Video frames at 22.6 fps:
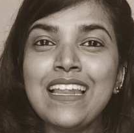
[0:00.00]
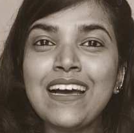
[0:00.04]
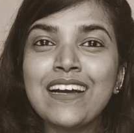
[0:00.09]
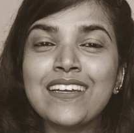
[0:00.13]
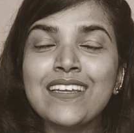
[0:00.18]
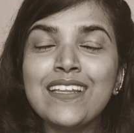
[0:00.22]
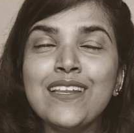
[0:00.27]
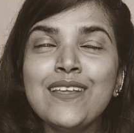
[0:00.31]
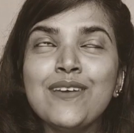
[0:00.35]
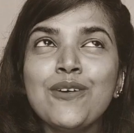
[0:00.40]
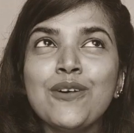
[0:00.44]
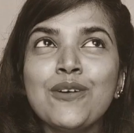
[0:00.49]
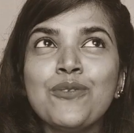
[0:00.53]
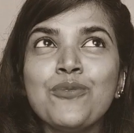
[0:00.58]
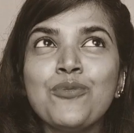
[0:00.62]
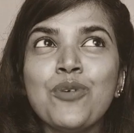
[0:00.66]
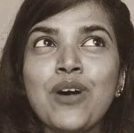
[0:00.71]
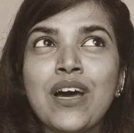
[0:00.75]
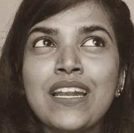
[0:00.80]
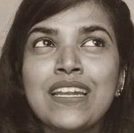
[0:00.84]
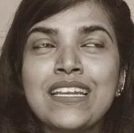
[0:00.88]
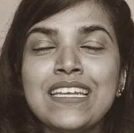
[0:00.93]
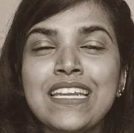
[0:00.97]
Luckily on
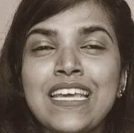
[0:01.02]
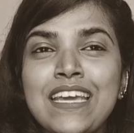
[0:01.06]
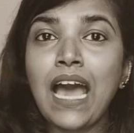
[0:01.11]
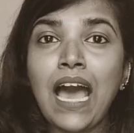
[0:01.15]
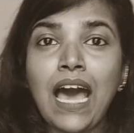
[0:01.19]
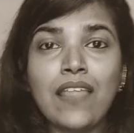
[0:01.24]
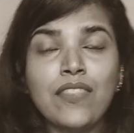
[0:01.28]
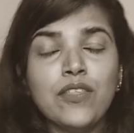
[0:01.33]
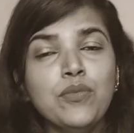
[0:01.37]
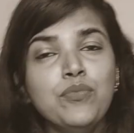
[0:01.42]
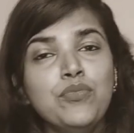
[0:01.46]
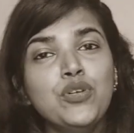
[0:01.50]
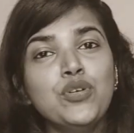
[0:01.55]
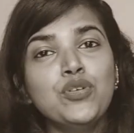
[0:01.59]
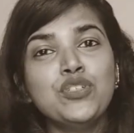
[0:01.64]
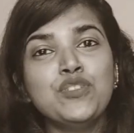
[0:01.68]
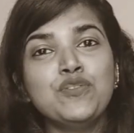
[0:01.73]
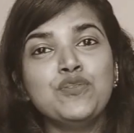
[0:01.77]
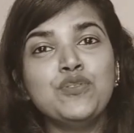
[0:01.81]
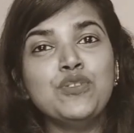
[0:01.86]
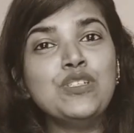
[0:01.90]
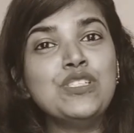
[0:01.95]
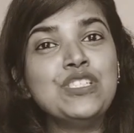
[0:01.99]
one day, other
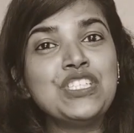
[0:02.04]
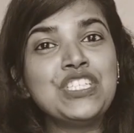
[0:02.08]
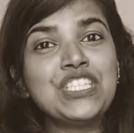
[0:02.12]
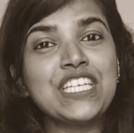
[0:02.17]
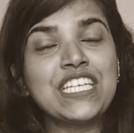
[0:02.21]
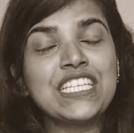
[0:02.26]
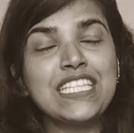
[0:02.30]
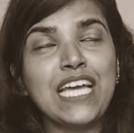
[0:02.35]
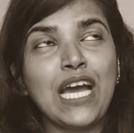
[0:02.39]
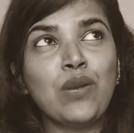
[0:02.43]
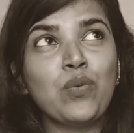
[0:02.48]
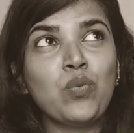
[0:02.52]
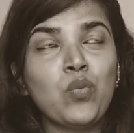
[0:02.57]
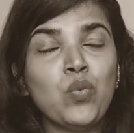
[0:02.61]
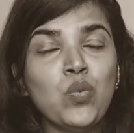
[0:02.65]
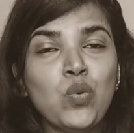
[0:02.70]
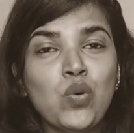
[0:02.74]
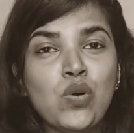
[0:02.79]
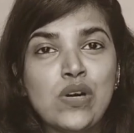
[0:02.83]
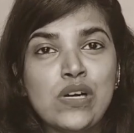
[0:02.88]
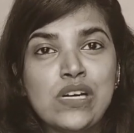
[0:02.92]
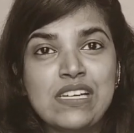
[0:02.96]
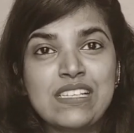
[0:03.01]
beautiful trick that
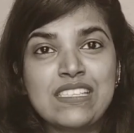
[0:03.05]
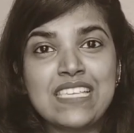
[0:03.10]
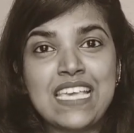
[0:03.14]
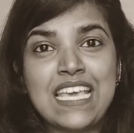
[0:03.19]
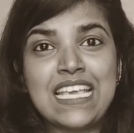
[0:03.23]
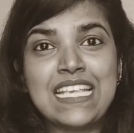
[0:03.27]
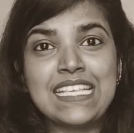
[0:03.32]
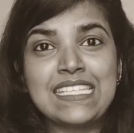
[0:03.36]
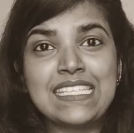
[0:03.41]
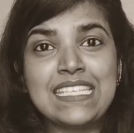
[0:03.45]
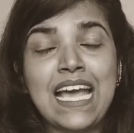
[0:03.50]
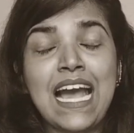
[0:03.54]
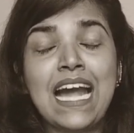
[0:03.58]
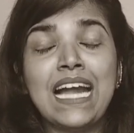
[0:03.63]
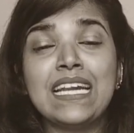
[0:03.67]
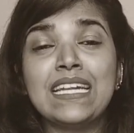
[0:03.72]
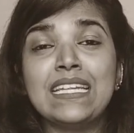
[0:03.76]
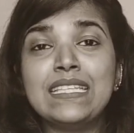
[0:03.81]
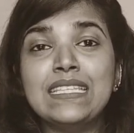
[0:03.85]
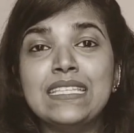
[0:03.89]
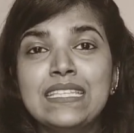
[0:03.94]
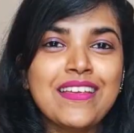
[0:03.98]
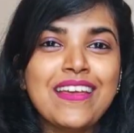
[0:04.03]
works is
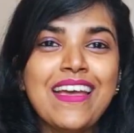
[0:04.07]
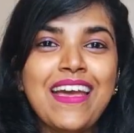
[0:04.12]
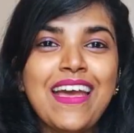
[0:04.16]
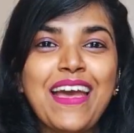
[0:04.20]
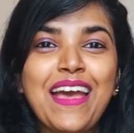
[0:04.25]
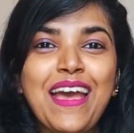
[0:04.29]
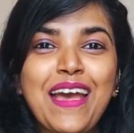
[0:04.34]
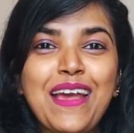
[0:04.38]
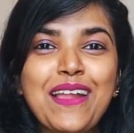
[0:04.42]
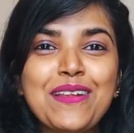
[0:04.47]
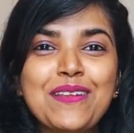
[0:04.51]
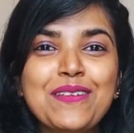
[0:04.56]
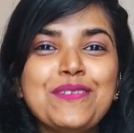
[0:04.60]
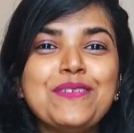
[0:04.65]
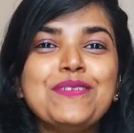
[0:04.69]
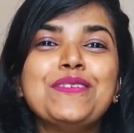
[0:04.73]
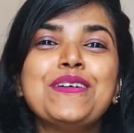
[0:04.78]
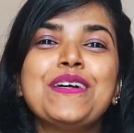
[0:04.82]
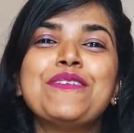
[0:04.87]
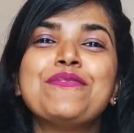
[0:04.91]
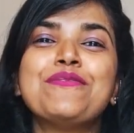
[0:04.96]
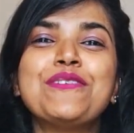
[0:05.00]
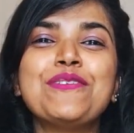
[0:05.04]
that,
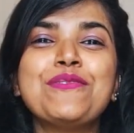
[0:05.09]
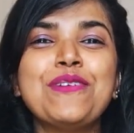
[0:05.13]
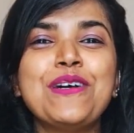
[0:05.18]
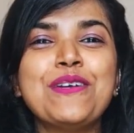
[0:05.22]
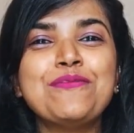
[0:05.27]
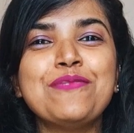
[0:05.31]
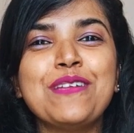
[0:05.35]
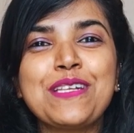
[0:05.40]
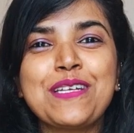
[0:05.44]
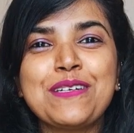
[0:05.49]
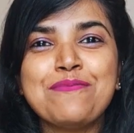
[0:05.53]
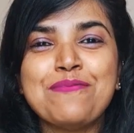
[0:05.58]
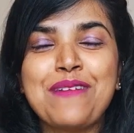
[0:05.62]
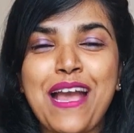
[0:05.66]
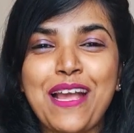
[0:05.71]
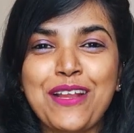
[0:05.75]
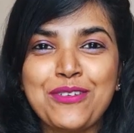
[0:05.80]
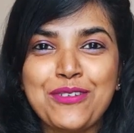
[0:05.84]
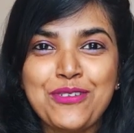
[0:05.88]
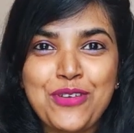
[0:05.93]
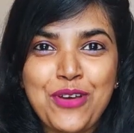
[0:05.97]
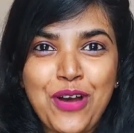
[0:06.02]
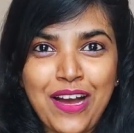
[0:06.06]
hello everyone, welcome
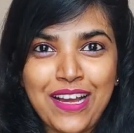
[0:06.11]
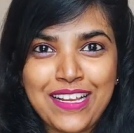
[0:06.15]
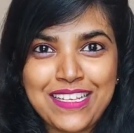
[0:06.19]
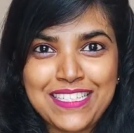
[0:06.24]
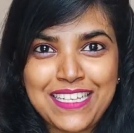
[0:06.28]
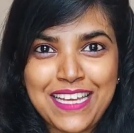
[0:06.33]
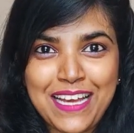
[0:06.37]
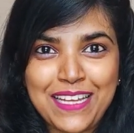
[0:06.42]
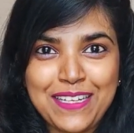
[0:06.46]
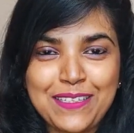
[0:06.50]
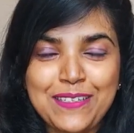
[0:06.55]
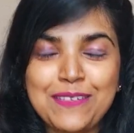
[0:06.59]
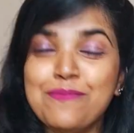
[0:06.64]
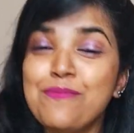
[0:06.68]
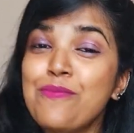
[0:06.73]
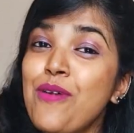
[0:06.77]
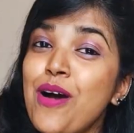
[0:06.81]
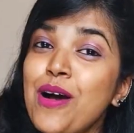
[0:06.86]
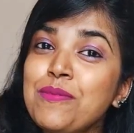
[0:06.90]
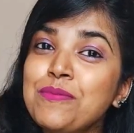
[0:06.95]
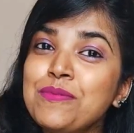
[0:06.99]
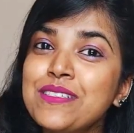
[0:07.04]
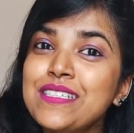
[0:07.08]
back to your channel
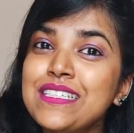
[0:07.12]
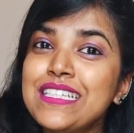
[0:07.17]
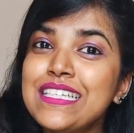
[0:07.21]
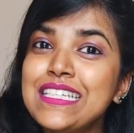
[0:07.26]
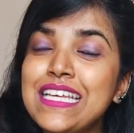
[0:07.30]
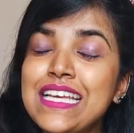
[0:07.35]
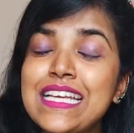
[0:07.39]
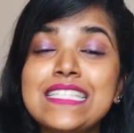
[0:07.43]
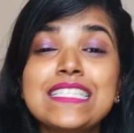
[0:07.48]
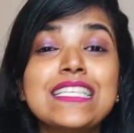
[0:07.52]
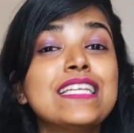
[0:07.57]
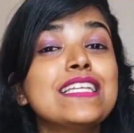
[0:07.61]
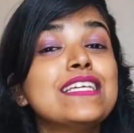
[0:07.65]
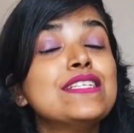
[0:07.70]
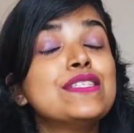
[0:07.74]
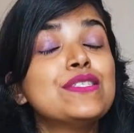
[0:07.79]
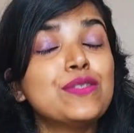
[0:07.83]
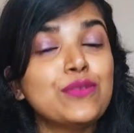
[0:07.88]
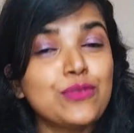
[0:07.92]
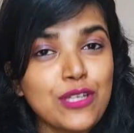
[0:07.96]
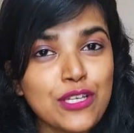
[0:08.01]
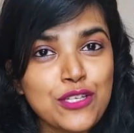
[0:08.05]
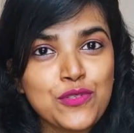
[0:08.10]
MomGudy Days, and in
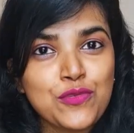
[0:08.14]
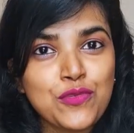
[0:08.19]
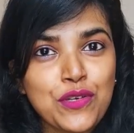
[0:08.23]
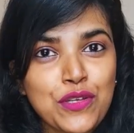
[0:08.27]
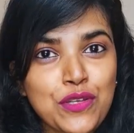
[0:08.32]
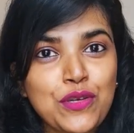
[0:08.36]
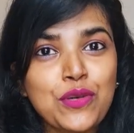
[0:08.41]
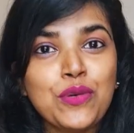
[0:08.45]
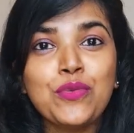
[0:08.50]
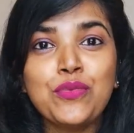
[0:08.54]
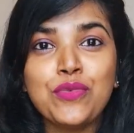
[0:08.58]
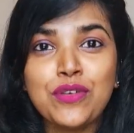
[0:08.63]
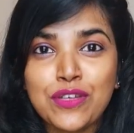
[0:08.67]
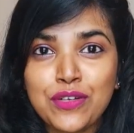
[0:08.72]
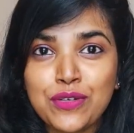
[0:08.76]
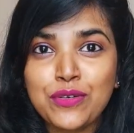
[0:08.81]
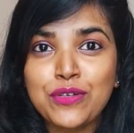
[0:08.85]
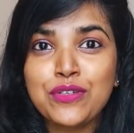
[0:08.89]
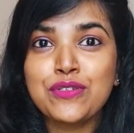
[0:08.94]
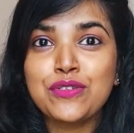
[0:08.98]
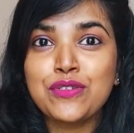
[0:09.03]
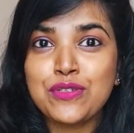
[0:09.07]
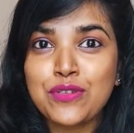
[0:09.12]
today's video we are
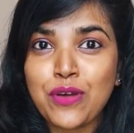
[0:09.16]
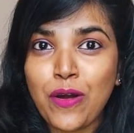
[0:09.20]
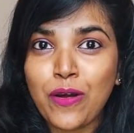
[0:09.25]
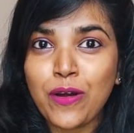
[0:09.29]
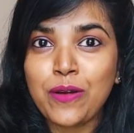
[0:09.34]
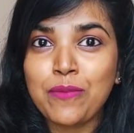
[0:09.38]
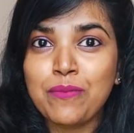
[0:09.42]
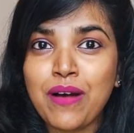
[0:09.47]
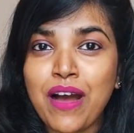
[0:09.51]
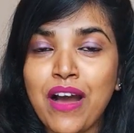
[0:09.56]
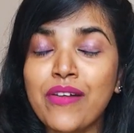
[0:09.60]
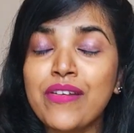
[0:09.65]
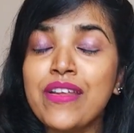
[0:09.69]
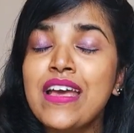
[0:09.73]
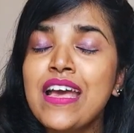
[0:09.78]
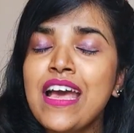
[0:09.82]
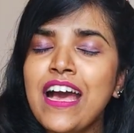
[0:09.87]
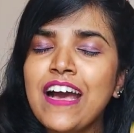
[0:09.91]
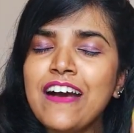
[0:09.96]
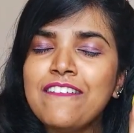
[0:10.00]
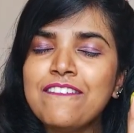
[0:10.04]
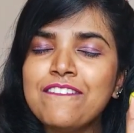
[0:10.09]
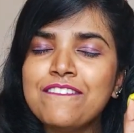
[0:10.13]
going to talk about
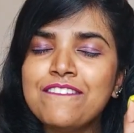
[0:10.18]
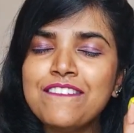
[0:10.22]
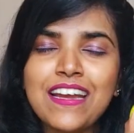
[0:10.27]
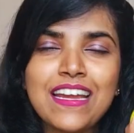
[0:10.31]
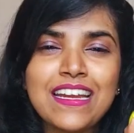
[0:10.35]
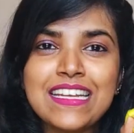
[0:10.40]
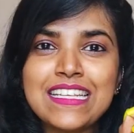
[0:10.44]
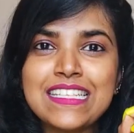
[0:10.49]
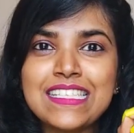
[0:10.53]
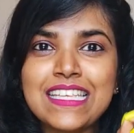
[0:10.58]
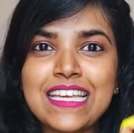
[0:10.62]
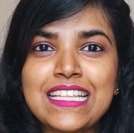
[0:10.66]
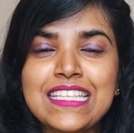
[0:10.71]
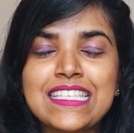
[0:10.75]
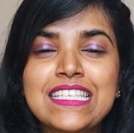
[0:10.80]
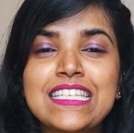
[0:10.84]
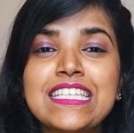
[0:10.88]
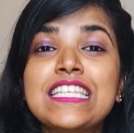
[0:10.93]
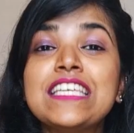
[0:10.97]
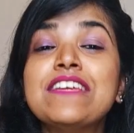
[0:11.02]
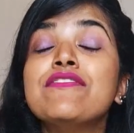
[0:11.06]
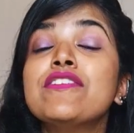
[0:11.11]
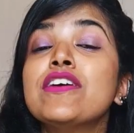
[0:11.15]
a very
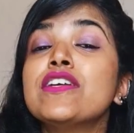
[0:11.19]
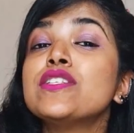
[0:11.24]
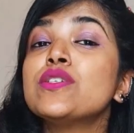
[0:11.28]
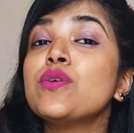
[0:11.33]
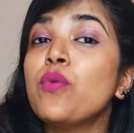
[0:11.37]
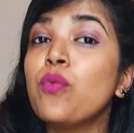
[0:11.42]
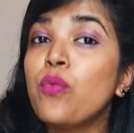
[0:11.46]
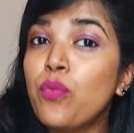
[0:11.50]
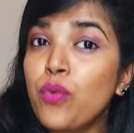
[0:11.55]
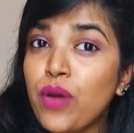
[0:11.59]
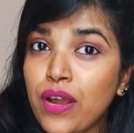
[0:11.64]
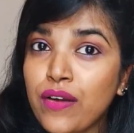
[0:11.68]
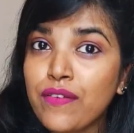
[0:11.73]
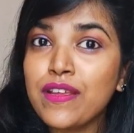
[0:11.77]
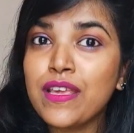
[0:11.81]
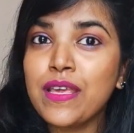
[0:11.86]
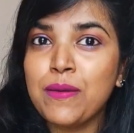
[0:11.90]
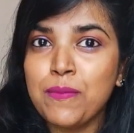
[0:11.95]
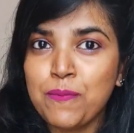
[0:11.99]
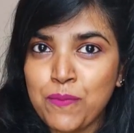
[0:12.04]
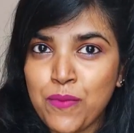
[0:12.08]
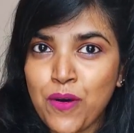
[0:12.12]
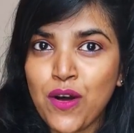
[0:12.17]
sensitive yet a
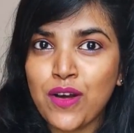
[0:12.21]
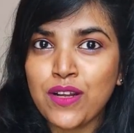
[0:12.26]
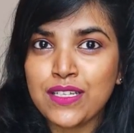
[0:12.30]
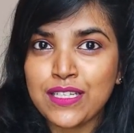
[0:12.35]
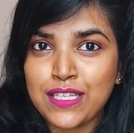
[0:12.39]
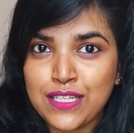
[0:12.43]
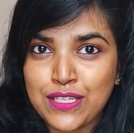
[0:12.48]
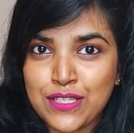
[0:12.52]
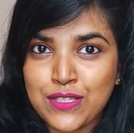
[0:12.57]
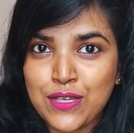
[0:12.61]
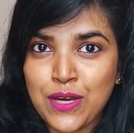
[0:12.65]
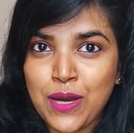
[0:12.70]
very important